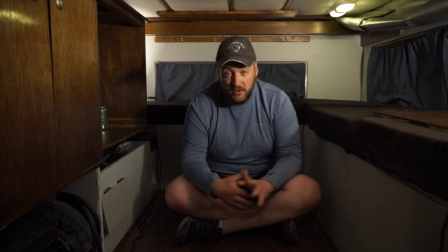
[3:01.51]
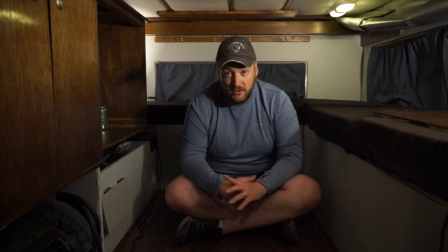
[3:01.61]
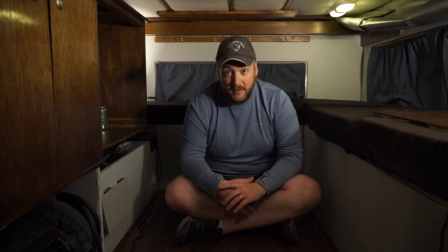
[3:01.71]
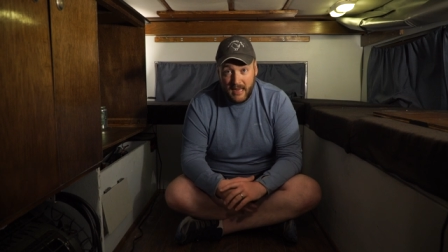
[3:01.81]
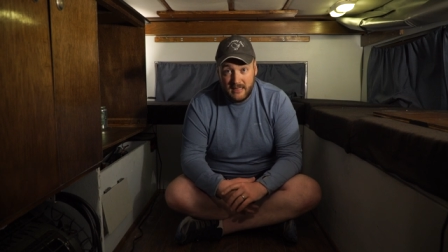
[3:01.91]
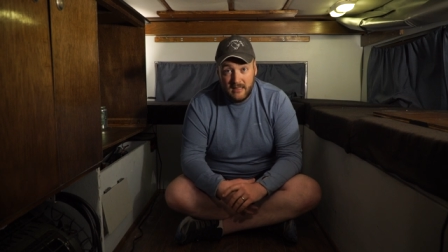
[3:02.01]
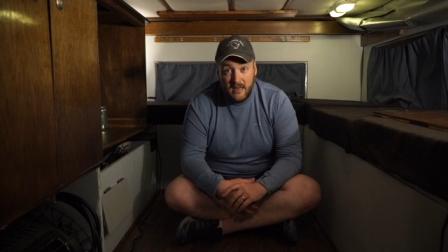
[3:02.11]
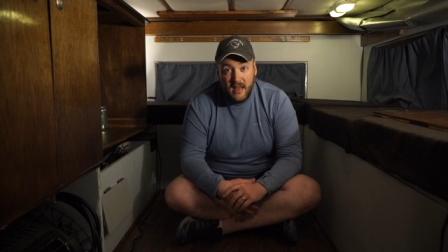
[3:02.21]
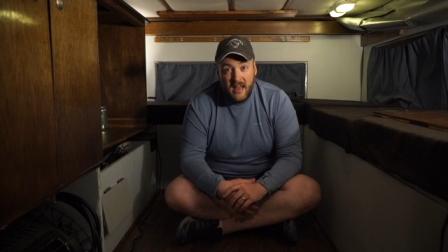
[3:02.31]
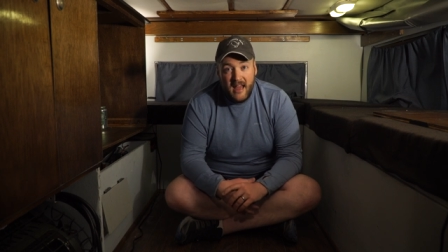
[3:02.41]
a huge mess.
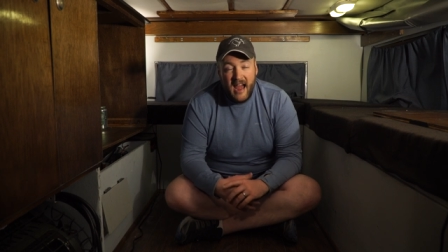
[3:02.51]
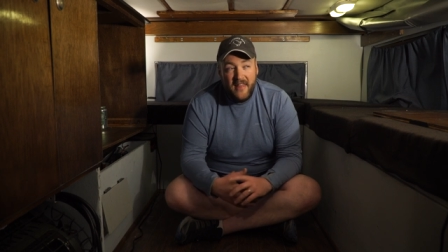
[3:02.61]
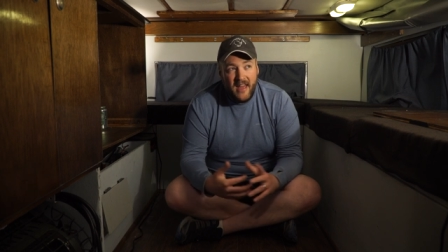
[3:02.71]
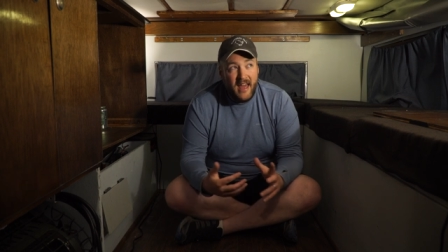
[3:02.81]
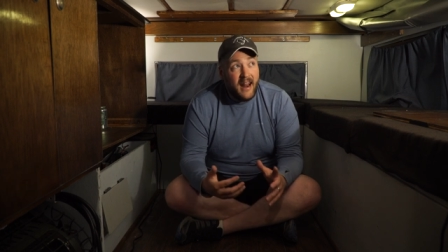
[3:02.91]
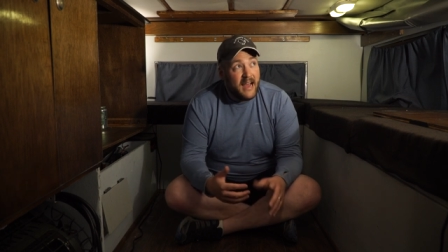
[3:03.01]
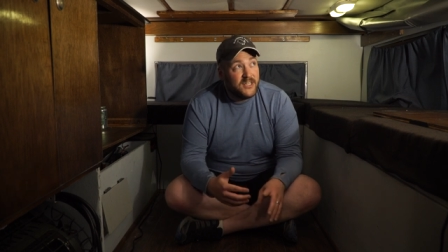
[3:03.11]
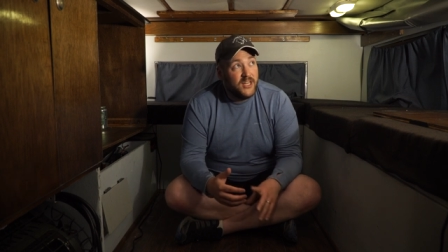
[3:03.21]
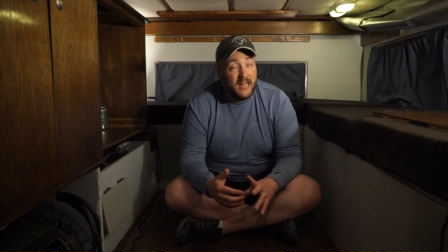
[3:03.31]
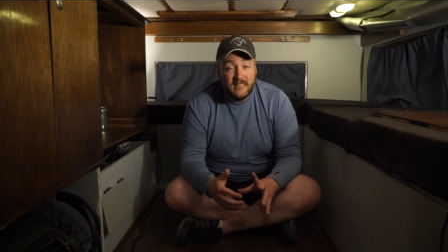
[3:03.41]
And then
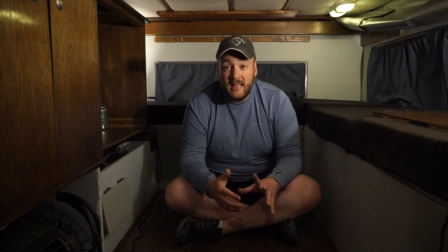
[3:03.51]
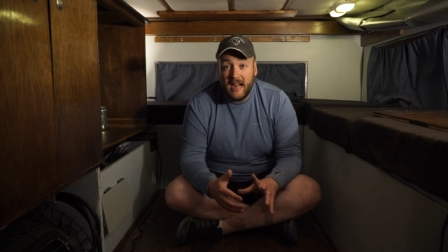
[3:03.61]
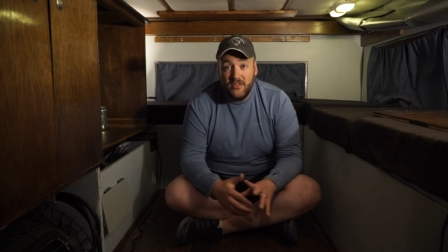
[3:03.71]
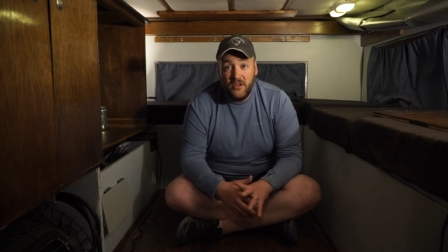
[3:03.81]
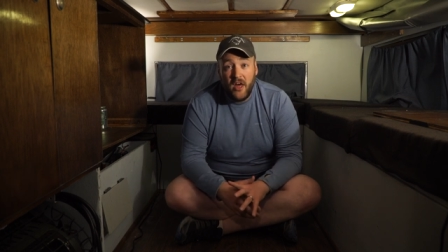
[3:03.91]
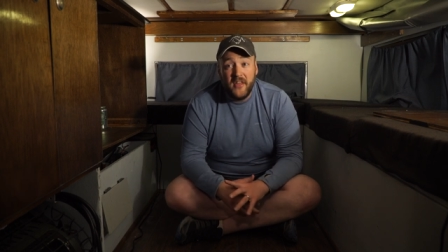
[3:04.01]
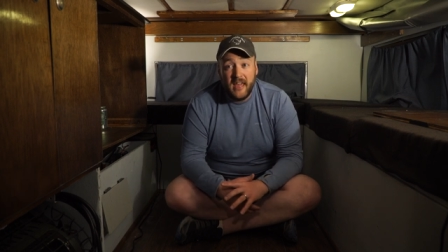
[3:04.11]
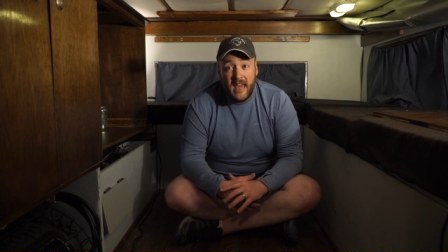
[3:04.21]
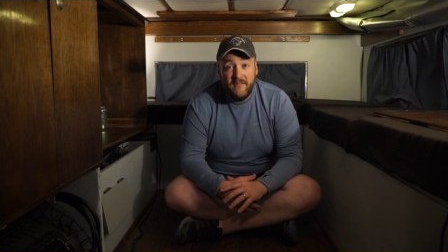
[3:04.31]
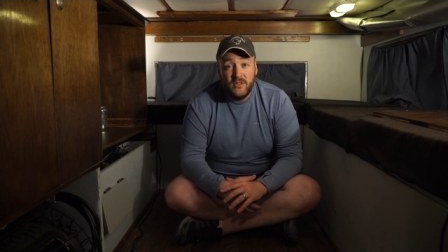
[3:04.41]
actually on second thought, the
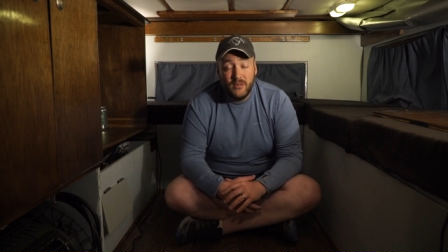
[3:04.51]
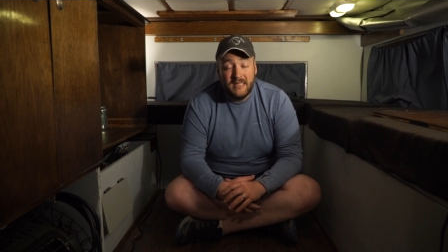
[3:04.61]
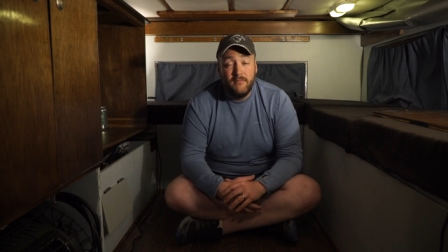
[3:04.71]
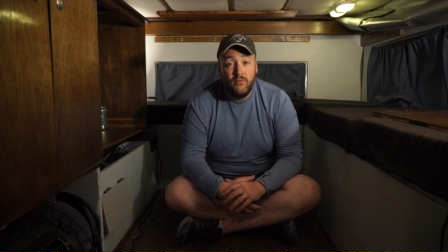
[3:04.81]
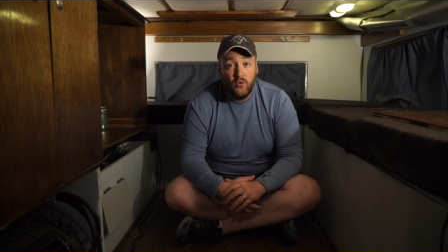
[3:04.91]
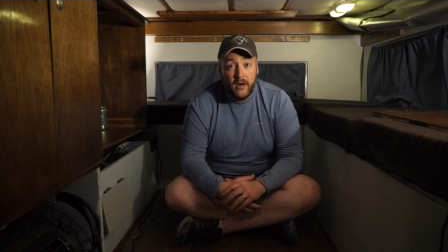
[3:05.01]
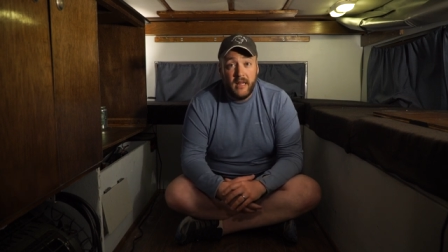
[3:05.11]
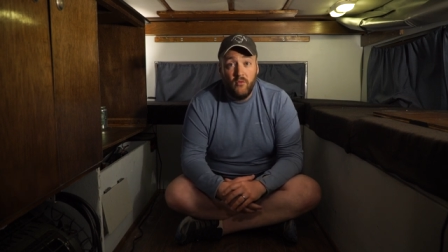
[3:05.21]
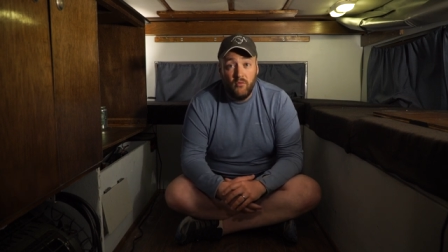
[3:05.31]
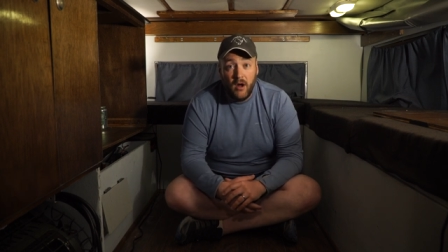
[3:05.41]
canvas was in
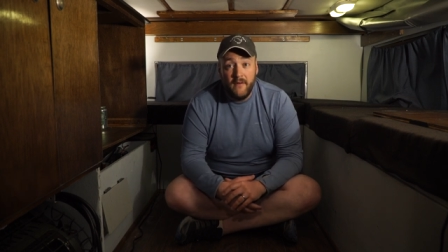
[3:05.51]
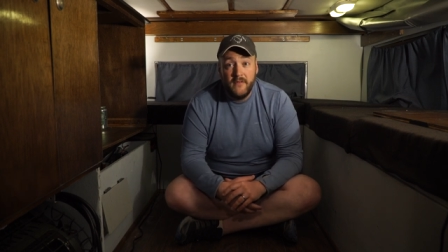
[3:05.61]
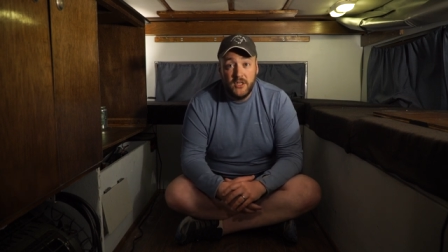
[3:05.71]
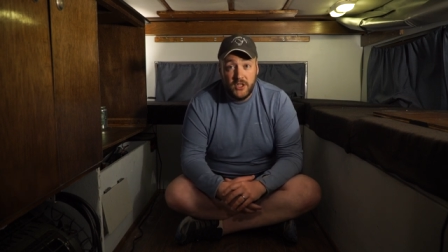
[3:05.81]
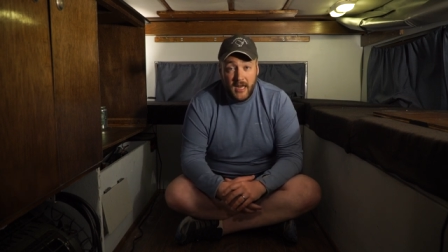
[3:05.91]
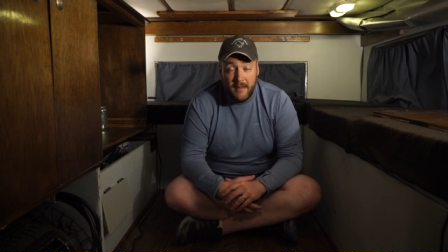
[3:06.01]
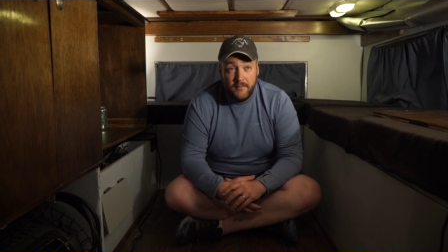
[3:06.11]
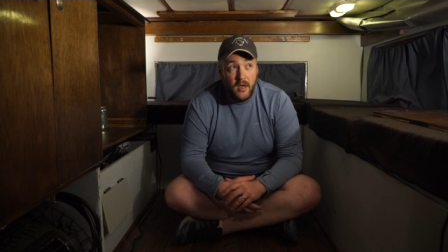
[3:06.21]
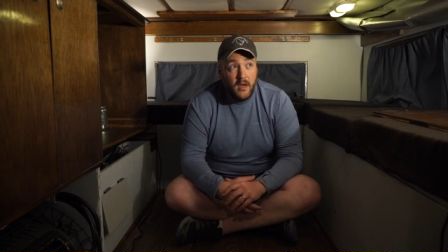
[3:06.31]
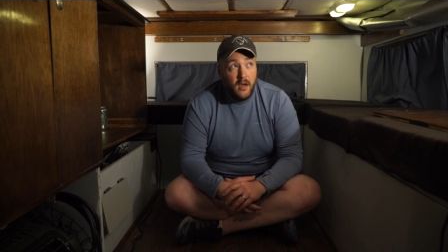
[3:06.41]
pretty rough shape.